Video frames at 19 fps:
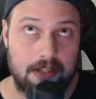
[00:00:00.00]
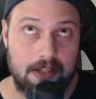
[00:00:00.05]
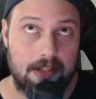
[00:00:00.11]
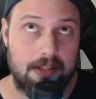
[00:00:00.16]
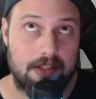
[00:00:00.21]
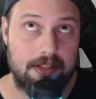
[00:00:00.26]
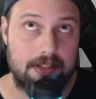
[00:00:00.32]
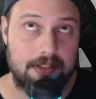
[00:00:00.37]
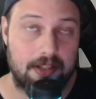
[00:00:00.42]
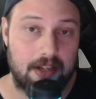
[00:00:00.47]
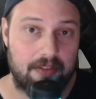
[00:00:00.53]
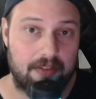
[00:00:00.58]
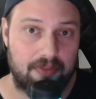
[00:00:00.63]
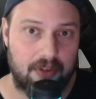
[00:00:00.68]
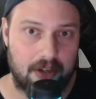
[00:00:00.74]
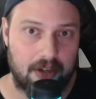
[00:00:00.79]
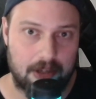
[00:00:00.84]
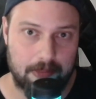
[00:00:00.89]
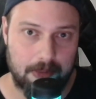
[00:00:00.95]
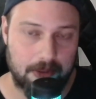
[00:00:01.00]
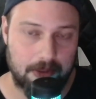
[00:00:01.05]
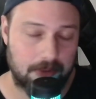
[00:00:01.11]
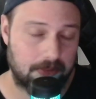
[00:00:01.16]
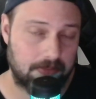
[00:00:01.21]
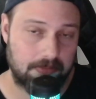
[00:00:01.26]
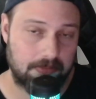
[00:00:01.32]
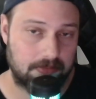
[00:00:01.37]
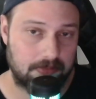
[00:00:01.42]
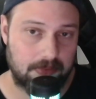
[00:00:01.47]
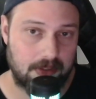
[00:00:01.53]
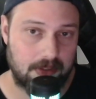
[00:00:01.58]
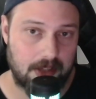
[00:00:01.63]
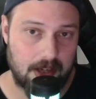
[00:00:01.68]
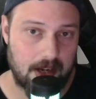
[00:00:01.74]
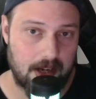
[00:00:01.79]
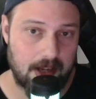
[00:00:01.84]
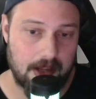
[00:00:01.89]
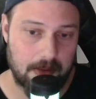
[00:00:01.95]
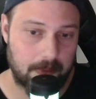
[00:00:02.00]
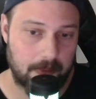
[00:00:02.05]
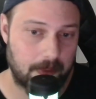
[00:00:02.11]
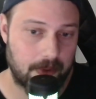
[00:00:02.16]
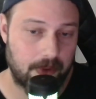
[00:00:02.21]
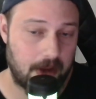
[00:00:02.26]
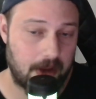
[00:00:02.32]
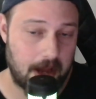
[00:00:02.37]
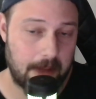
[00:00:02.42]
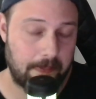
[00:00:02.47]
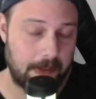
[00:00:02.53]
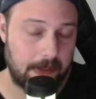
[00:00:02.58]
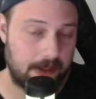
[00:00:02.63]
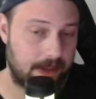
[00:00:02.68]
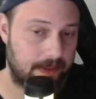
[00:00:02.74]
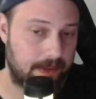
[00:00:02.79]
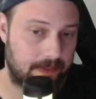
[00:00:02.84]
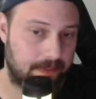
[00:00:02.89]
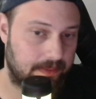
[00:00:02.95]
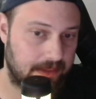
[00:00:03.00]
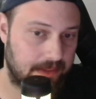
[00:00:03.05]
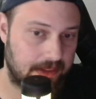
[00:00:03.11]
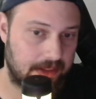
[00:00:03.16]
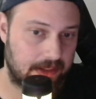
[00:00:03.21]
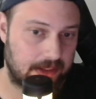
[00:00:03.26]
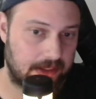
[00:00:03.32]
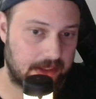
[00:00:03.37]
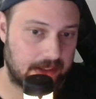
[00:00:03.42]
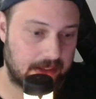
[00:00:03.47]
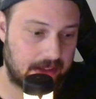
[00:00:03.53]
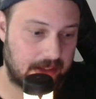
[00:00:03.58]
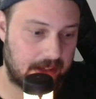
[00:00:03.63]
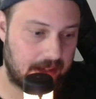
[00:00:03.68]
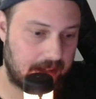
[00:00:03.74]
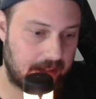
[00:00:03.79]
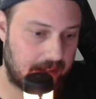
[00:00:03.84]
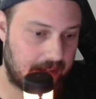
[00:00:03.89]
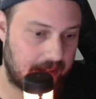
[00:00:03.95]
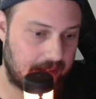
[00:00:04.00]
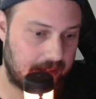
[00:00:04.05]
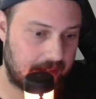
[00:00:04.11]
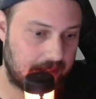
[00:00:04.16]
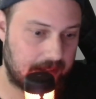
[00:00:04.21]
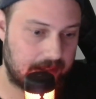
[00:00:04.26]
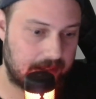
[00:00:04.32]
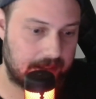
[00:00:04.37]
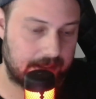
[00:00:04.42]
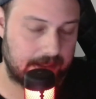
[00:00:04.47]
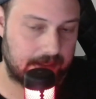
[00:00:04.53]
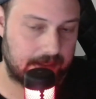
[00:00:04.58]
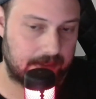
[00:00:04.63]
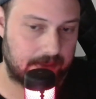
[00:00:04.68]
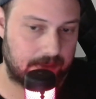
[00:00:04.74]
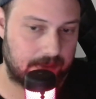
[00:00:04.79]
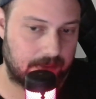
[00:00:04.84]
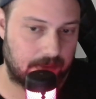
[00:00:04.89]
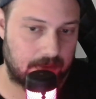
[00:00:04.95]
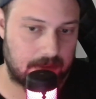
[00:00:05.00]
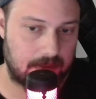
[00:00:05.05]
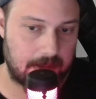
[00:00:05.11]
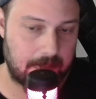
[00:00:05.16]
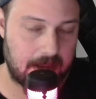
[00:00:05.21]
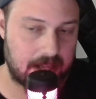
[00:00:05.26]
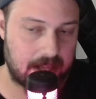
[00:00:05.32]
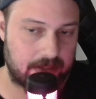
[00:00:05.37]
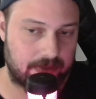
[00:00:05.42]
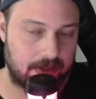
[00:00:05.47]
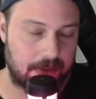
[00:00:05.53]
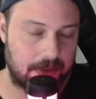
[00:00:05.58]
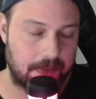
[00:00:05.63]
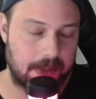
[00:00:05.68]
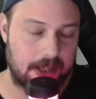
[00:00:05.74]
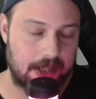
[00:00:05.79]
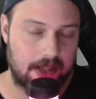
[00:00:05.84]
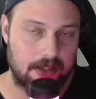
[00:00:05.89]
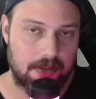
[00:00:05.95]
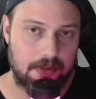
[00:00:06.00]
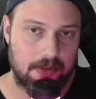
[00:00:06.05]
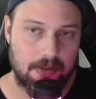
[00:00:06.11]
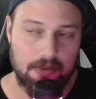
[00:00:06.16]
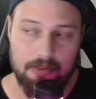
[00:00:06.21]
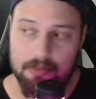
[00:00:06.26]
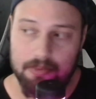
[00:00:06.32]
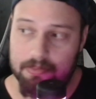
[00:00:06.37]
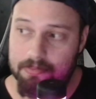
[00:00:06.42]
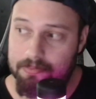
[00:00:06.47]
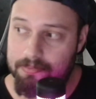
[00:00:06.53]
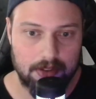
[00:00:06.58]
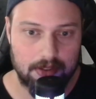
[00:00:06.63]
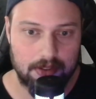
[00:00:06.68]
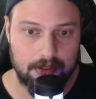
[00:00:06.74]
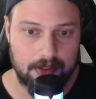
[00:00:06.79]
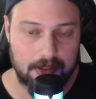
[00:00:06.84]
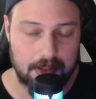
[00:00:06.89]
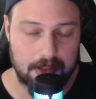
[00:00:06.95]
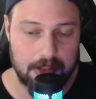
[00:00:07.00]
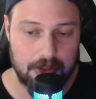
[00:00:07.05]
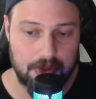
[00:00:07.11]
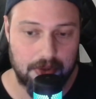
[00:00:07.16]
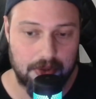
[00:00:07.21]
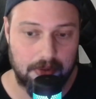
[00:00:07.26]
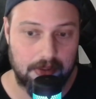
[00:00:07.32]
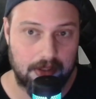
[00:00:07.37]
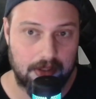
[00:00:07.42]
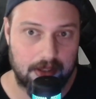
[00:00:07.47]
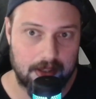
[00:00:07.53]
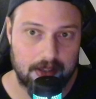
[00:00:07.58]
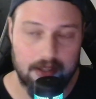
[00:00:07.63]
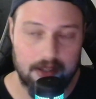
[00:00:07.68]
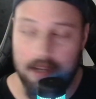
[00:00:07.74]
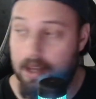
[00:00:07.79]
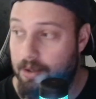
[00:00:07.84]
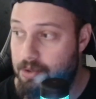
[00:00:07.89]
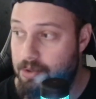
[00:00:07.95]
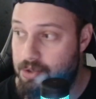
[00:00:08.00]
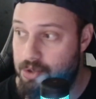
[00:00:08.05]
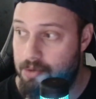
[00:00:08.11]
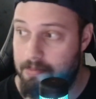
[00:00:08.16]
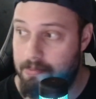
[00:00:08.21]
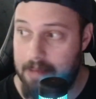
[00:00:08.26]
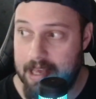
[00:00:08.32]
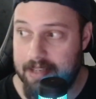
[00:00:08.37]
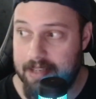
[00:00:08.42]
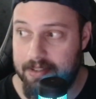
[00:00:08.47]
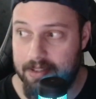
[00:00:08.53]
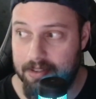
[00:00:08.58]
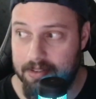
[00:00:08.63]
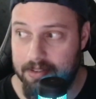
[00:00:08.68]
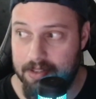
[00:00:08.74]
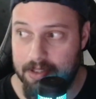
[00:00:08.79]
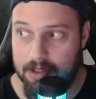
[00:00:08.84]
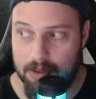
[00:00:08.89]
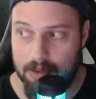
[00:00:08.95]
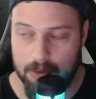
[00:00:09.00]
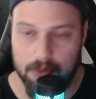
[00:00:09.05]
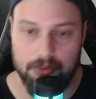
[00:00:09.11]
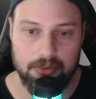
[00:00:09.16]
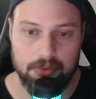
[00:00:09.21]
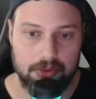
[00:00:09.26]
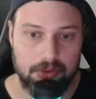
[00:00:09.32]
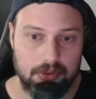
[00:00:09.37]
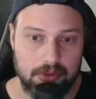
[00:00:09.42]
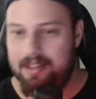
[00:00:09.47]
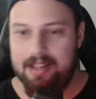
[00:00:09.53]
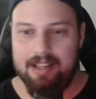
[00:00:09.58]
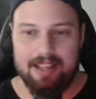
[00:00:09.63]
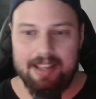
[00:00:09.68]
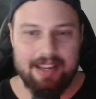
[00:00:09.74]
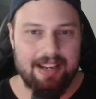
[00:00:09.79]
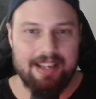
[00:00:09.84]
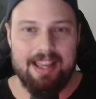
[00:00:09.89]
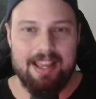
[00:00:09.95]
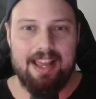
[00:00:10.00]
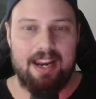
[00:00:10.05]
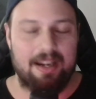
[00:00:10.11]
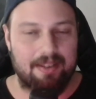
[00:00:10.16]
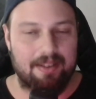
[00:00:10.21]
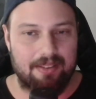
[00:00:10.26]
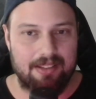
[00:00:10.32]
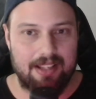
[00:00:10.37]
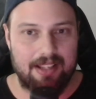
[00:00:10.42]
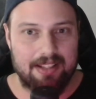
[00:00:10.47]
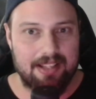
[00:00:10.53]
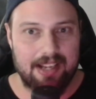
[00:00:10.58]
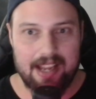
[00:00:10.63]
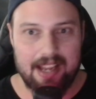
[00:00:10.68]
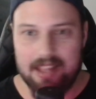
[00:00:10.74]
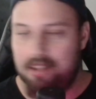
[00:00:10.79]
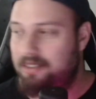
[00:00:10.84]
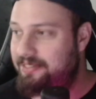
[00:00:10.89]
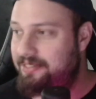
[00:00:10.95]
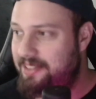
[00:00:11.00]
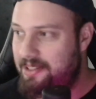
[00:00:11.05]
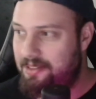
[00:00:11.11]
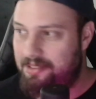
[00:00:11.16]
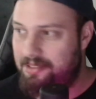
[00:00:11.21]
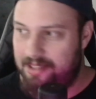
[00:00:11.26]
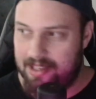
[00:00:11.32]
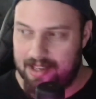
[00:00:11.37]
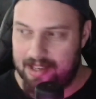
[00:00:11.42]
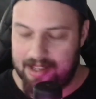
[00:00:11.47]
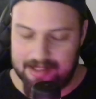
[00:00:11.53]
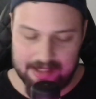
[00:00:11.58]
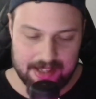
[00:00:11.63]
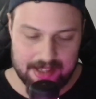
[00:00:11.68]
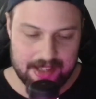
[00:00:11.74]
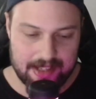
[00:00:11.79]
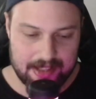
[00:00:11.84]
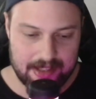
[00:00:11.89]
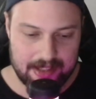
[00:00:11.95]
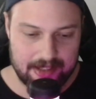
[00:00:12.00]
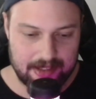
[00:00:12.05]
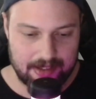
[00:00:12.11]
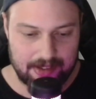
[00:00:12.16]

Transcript: is unavoidable. It will happen, and the best thing we can do is to learn how to master these tools. And again, that the kind of video that I did